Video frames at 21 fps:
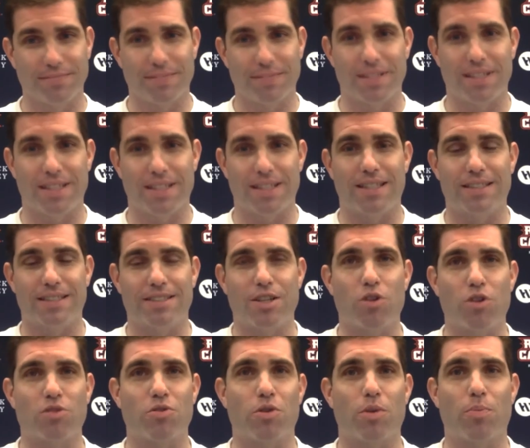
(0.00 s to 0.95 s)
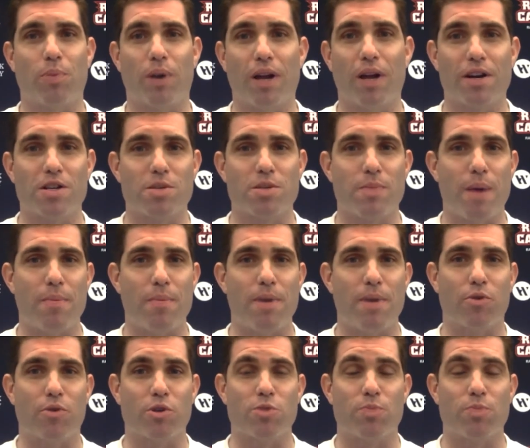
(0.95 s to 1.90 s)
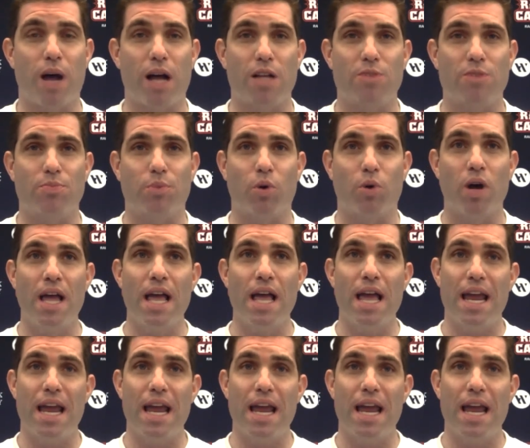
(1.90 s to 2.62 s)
talk to our players about being responsible.